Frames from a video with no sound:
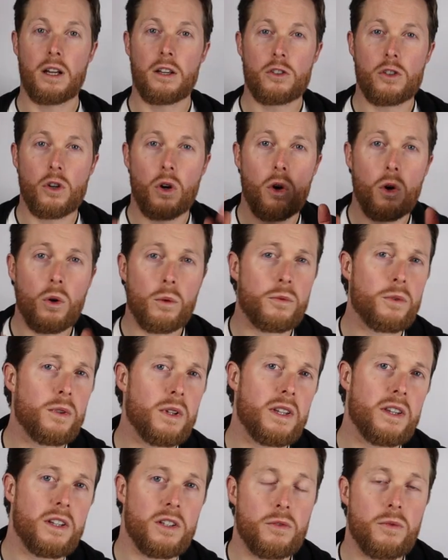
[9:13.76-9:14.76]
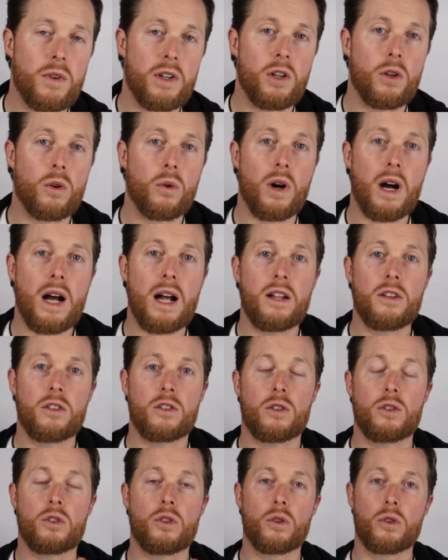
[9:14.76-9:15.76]
So hopefully this video
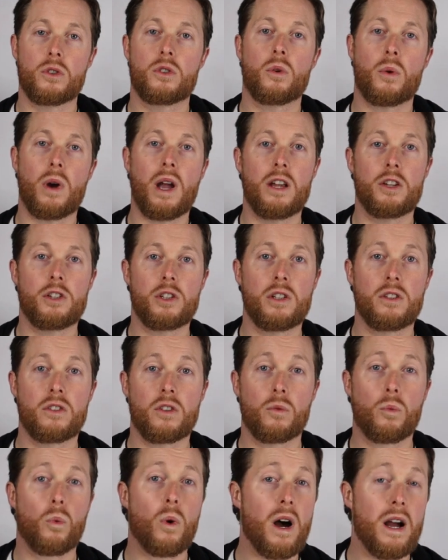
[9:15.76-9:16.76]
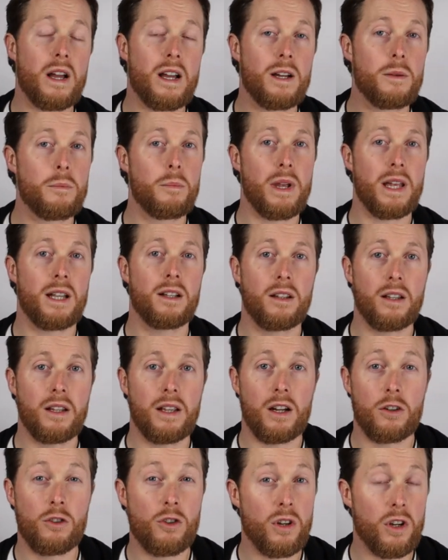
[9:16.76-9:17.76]
answers those questions of why I'm
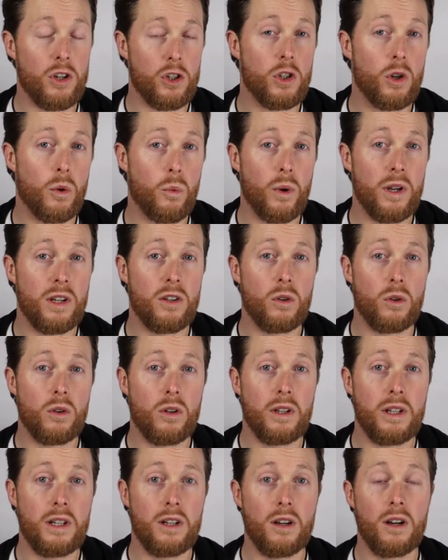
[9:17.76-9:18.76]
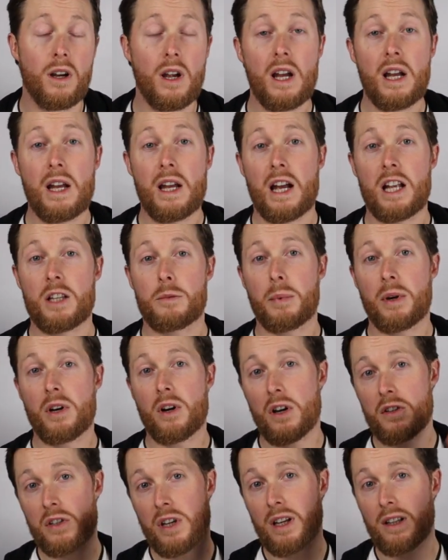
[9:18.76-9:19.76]
mainly a traditional window cleaner. It's
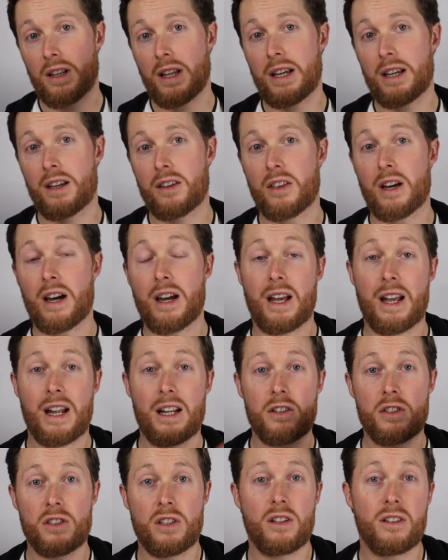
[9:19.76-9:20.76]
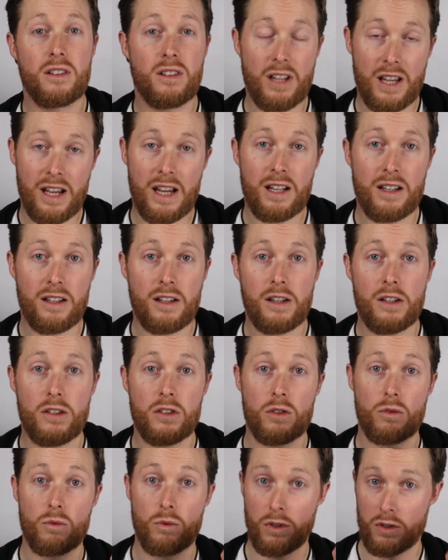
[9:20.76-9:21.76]
because I like that
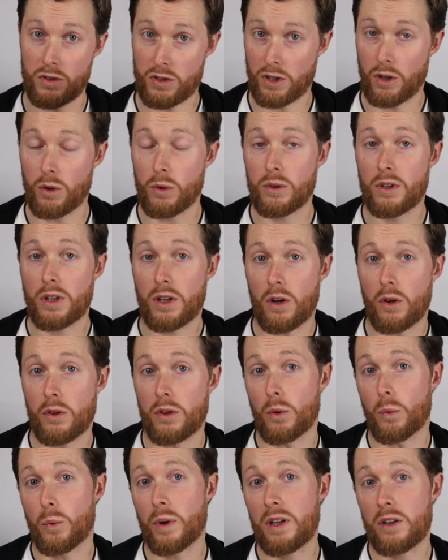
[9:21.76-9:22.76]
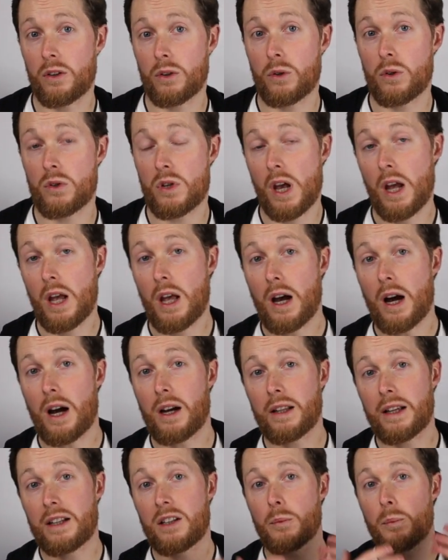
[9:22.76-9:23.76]
instantaneous result on the windows.
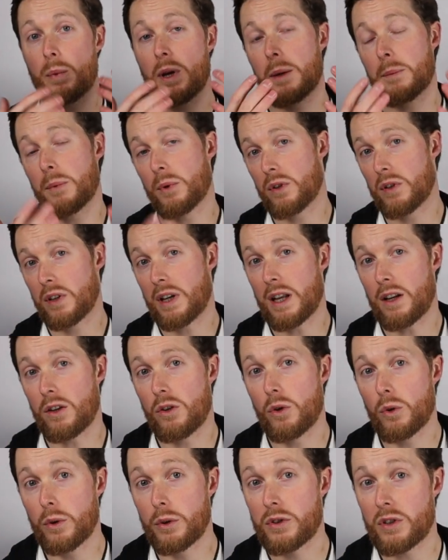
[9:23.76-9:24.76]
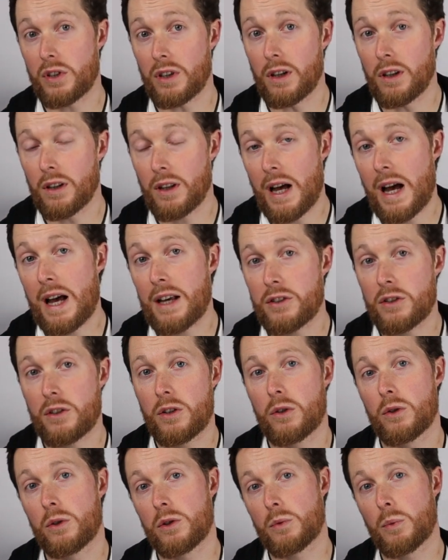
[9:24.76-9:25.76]
I like to be able to get nose to glass
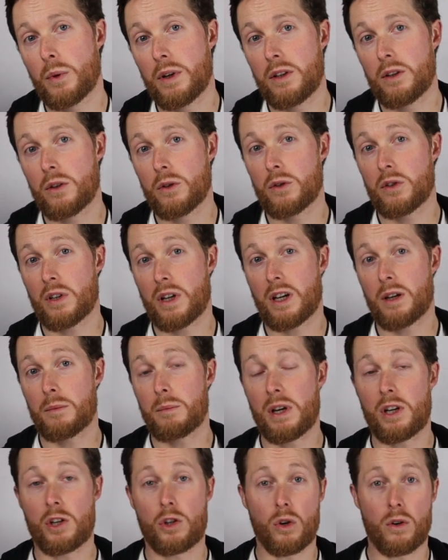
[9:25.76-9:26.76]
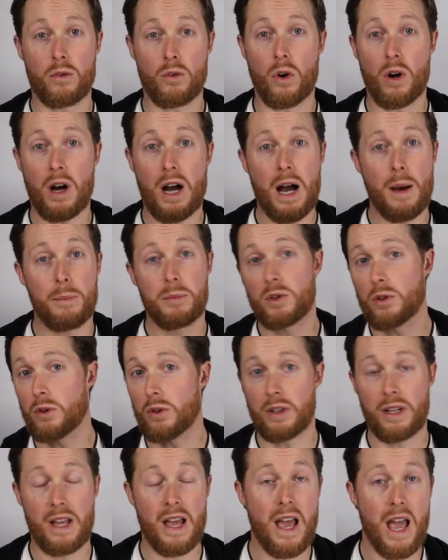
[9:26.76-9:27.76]
to those windows. So I can make sure I've got
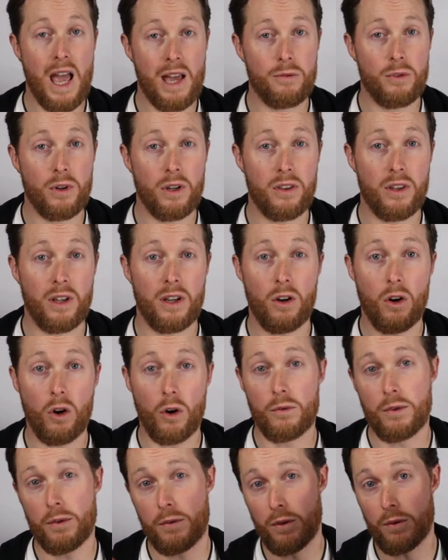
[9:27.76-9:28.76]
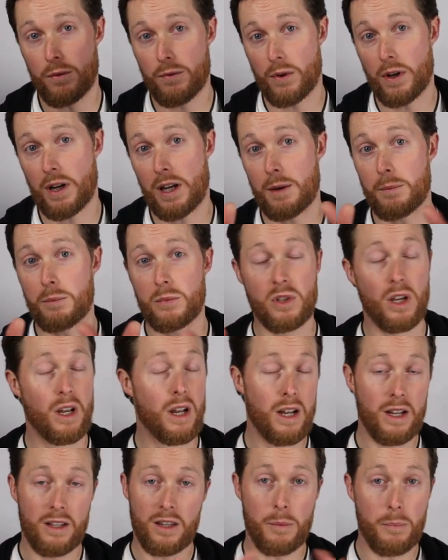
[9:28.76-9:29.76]
absolutely everything off of the frames,
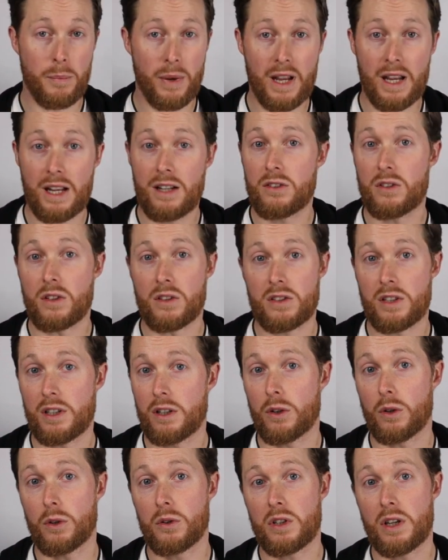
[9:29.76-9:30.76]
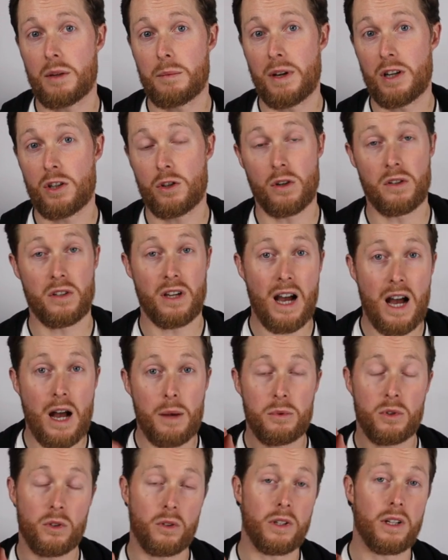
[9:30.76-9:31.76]
the panes, the sills, and make sure it's
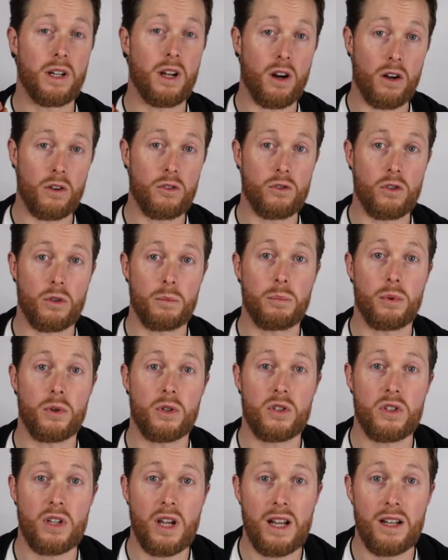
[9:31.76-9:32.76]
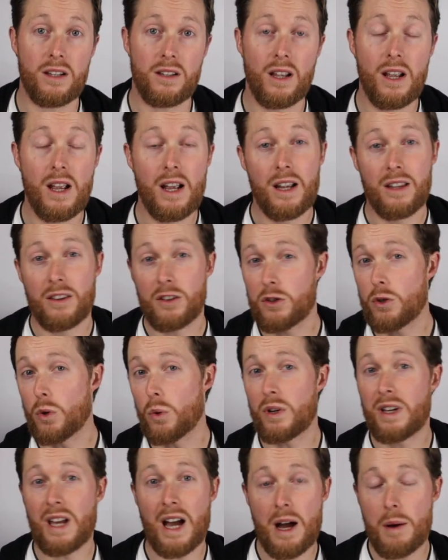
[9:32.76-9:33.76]
absolutely 100%. There's
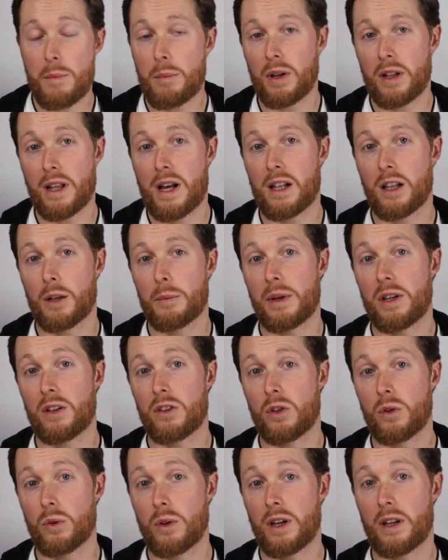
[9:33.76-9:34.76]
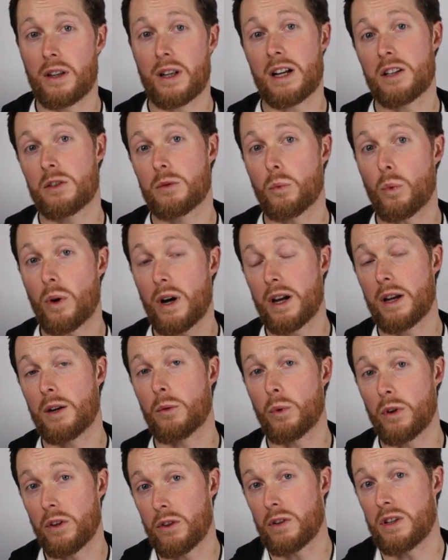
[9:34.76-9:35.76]
no gamble element to it. That's why,
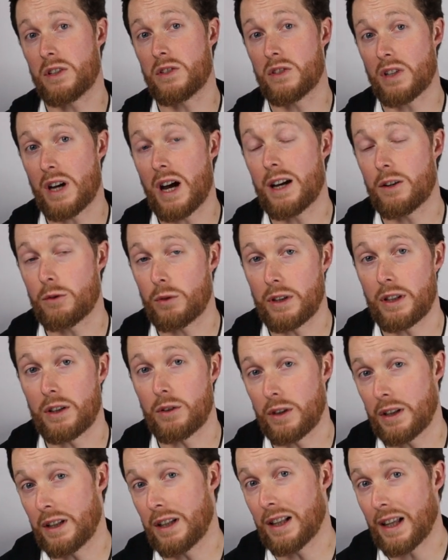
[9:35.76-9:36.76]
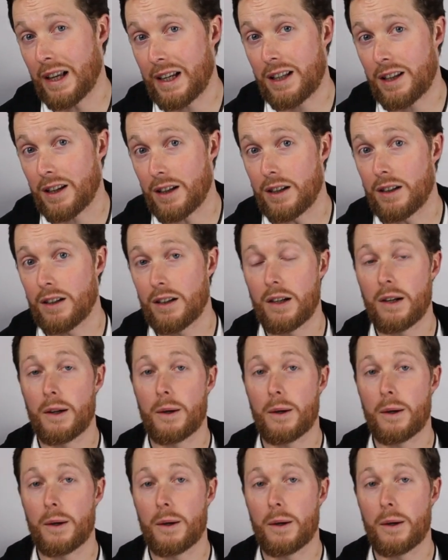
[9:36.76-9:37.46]
one of the reasons I really, really like it.